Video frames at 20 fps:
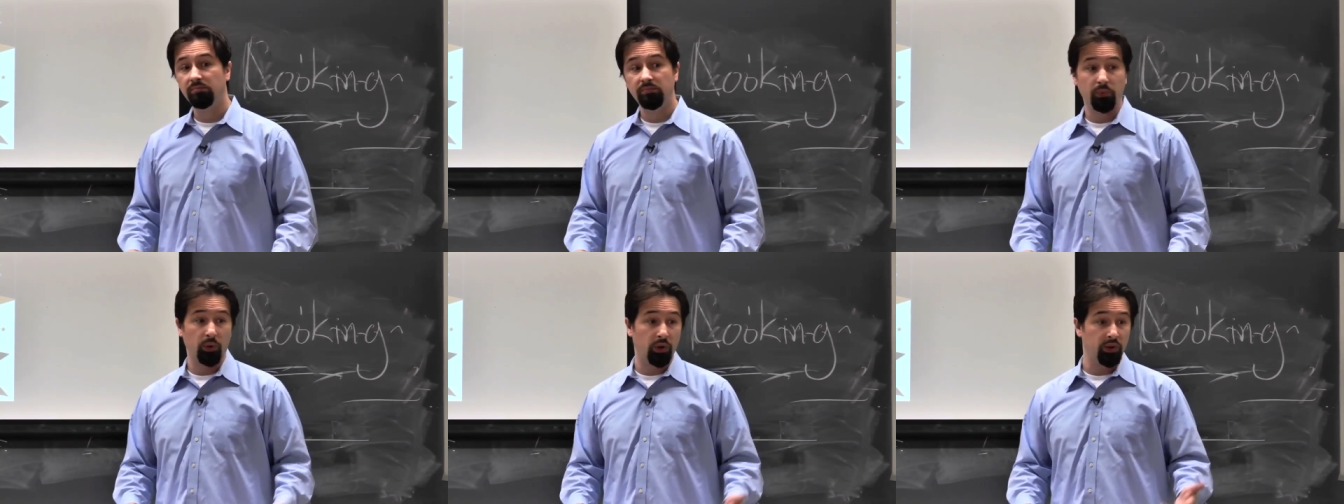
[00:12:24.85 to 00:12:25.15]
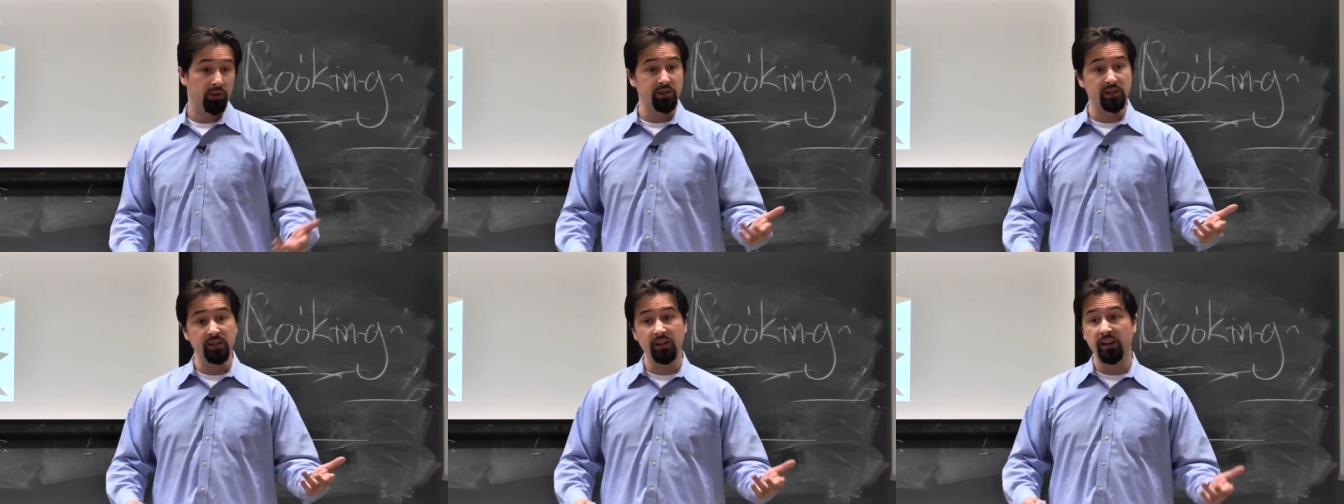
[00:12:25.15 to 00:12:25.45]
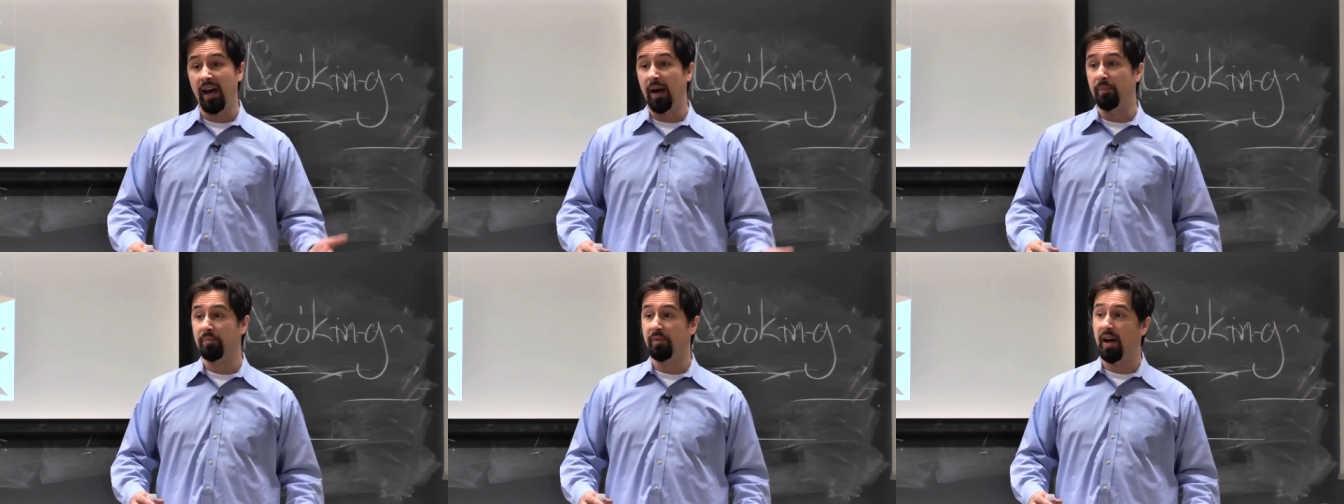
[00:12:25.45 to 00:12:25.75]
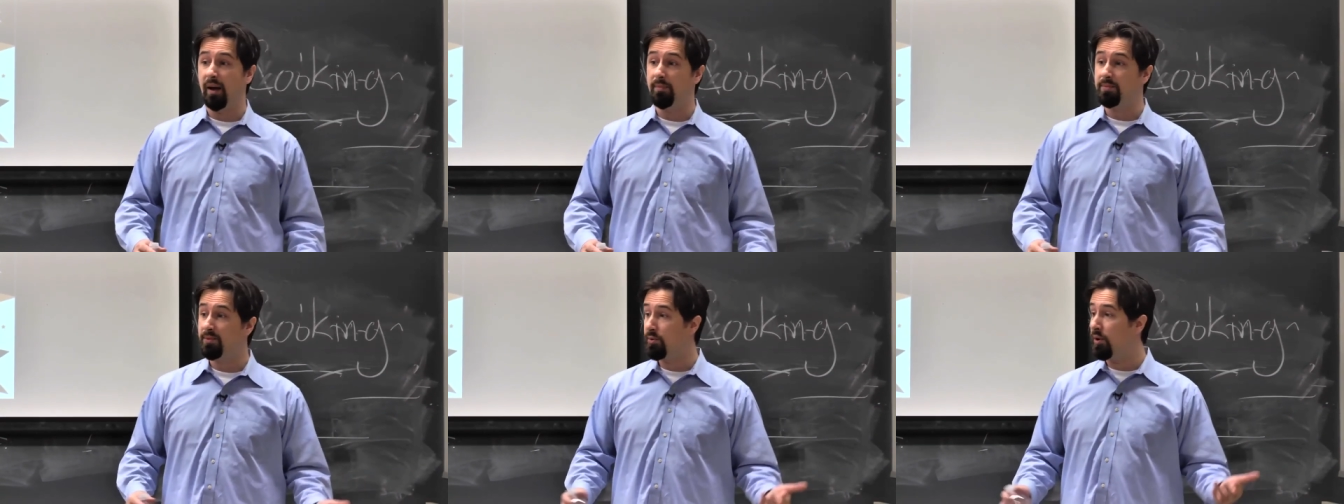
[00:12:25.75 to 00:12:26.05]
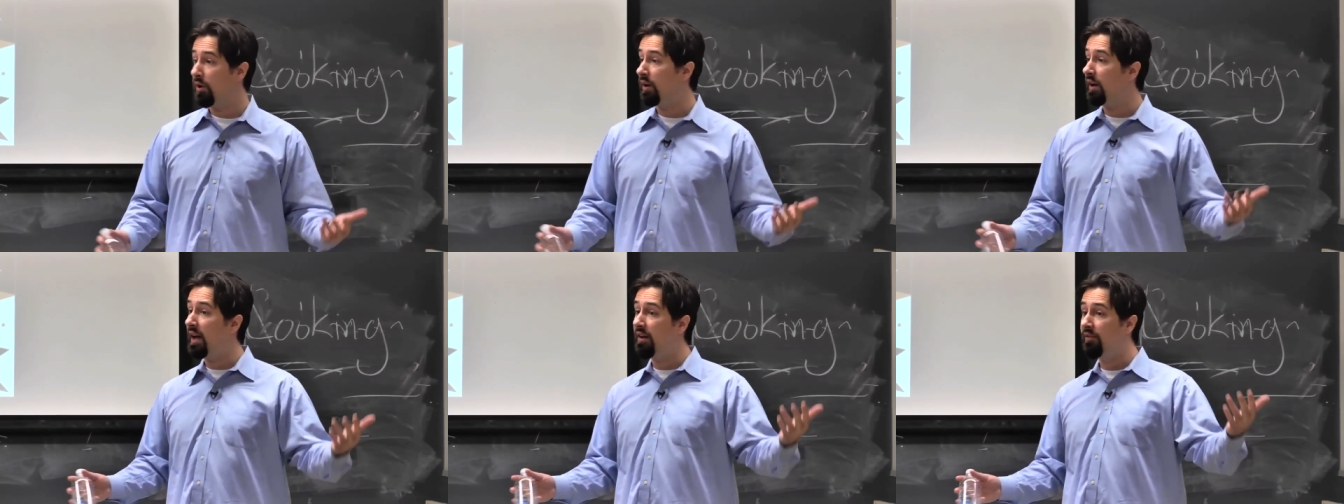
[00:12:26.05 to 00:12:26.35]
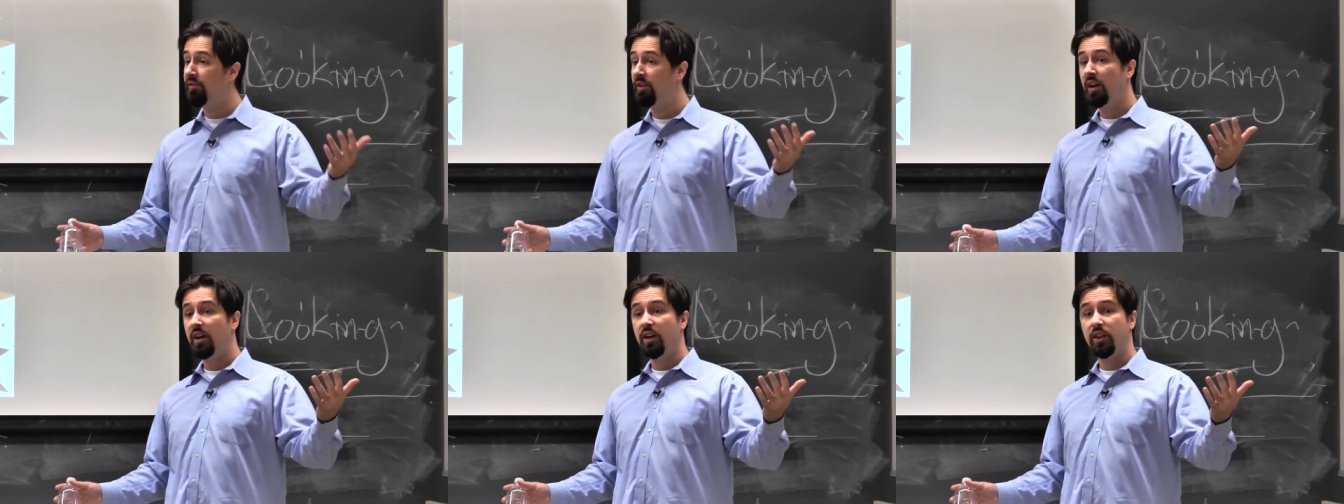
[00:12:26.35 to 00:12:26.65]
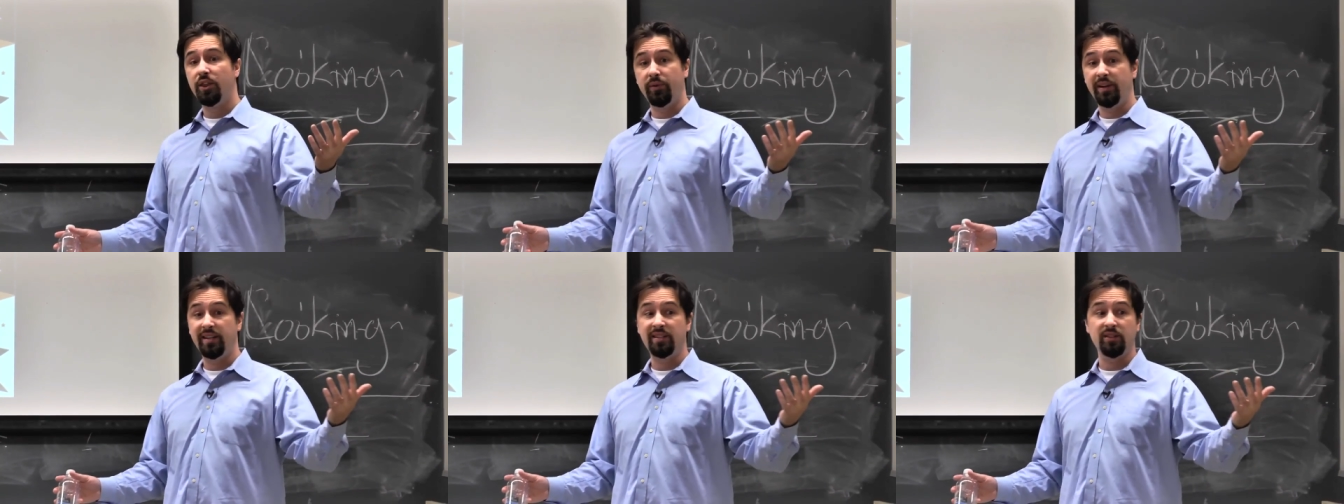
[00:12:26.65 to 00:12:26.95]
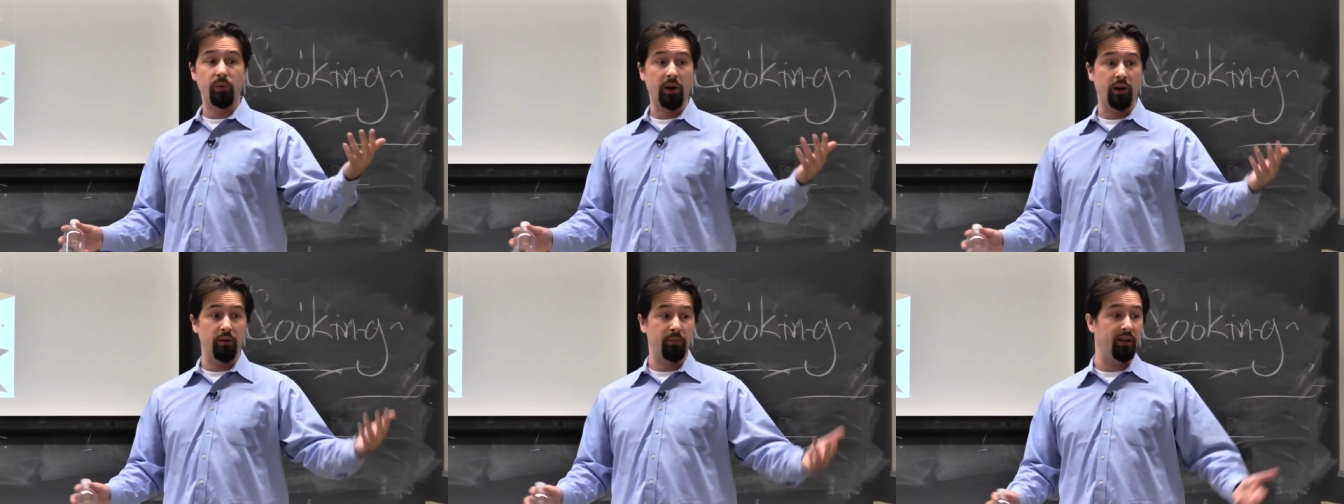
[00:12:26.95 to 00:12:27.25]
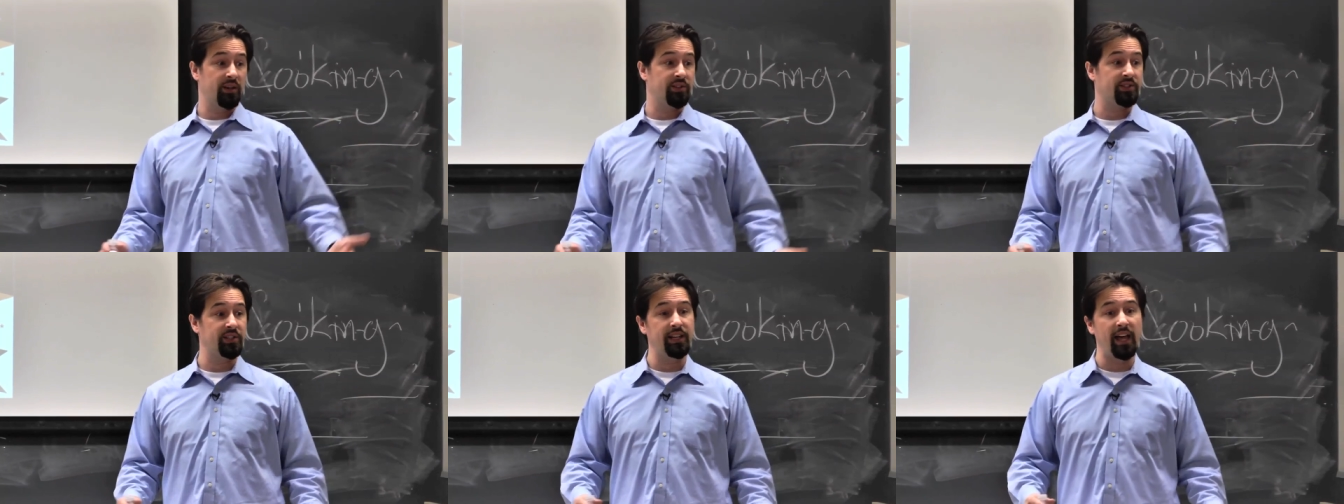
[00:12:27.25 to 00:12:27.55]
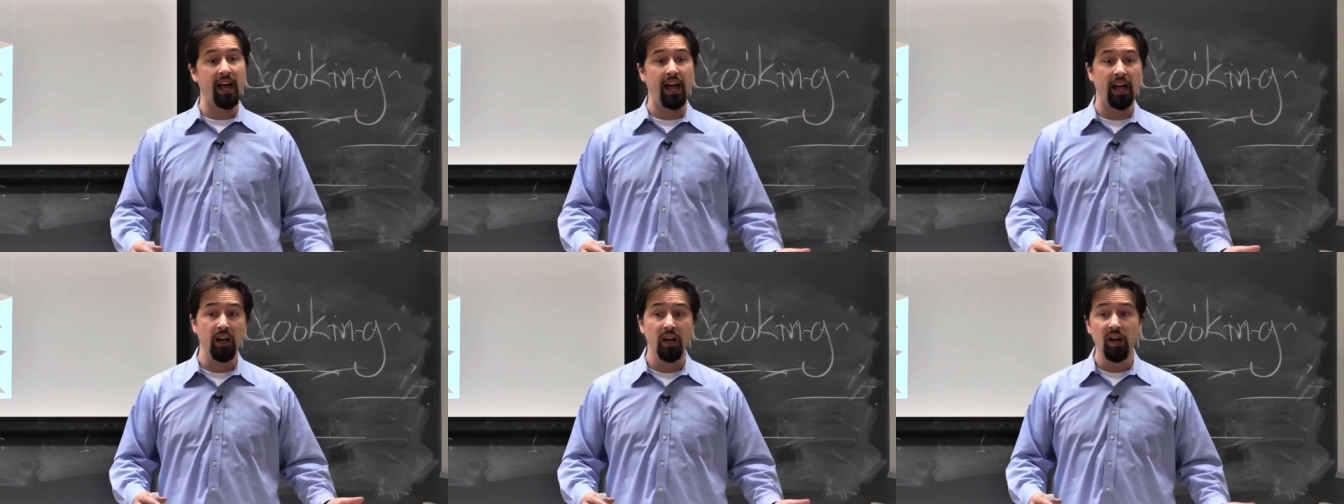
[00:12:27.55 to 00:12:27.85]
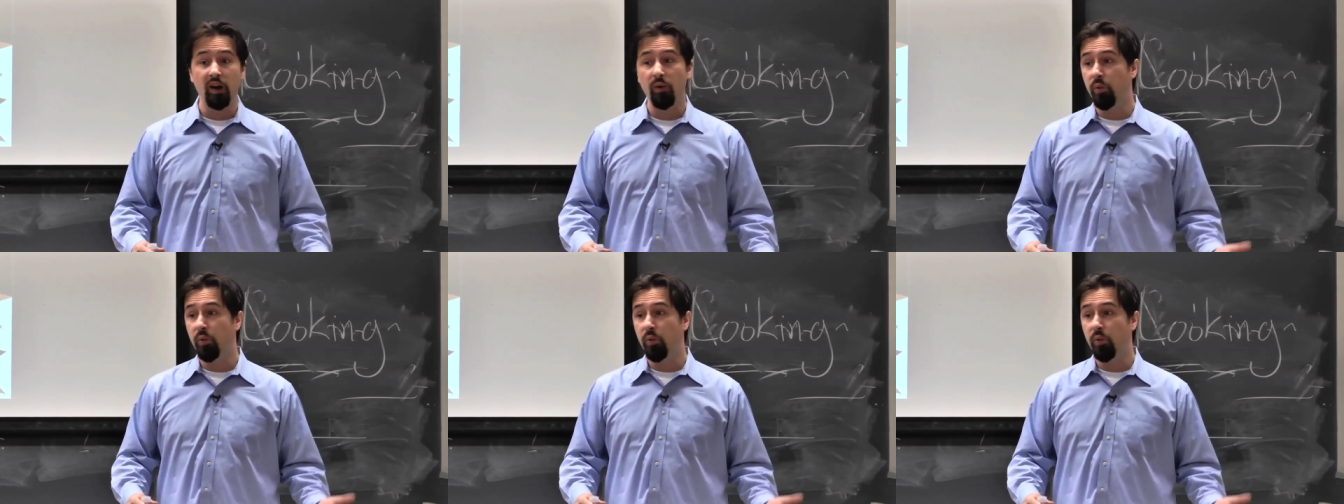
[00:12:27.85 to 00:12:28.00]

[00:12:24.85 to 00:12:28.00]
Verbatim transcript: We're all using laptops. We all have three square meals a day.